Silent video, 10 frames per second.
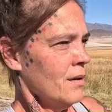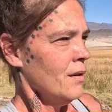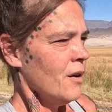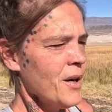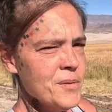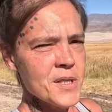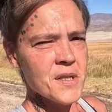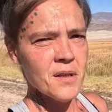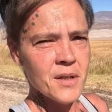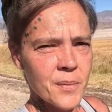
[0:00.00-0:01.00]
oh, I'm just
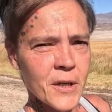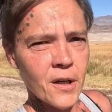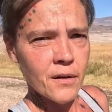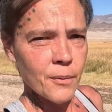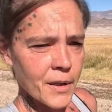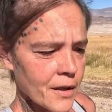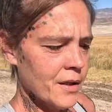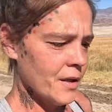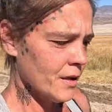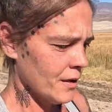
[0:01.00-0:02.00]
going to leave my underwear
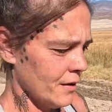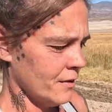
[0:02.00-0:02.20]
here.